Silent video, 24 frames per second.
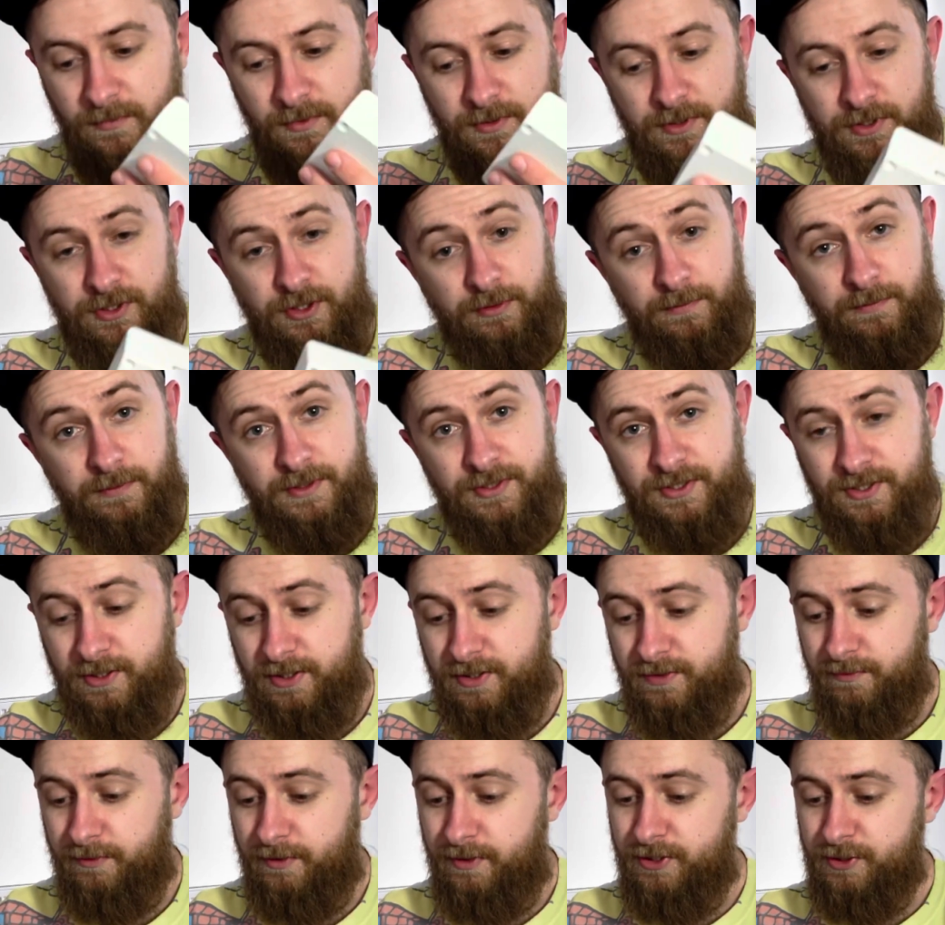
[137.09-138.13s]
So first things
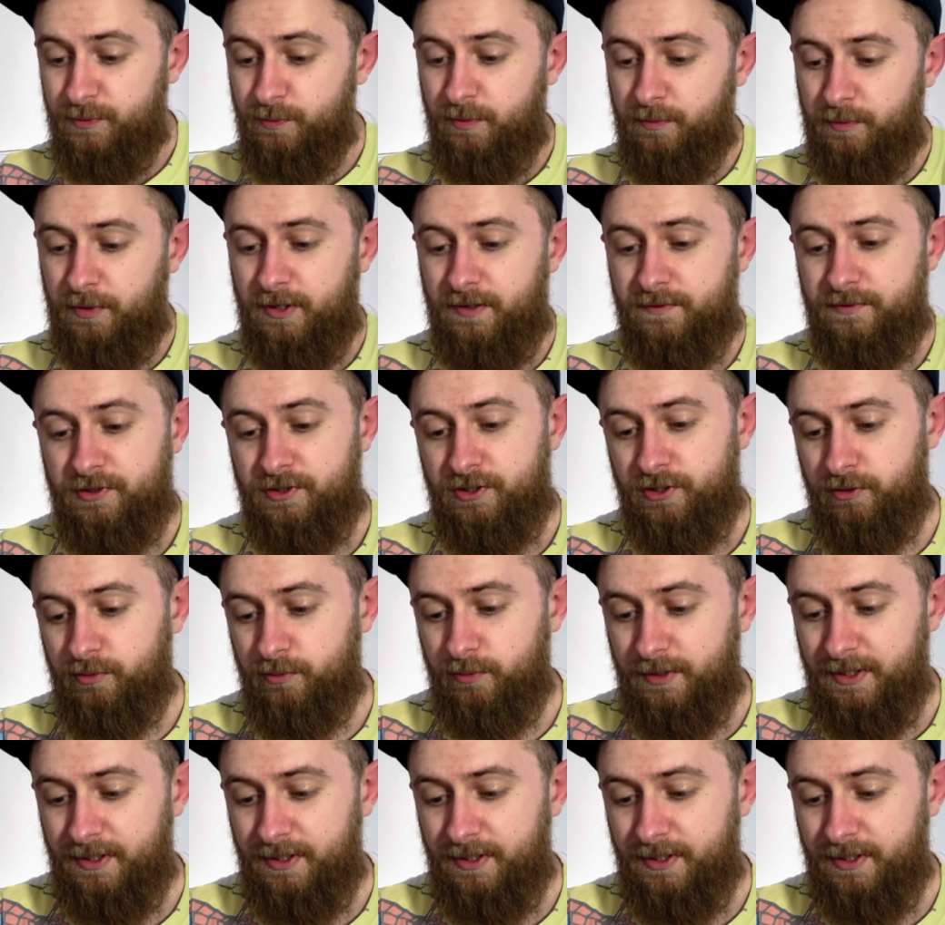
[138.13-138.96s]
first, what I'm going to have to do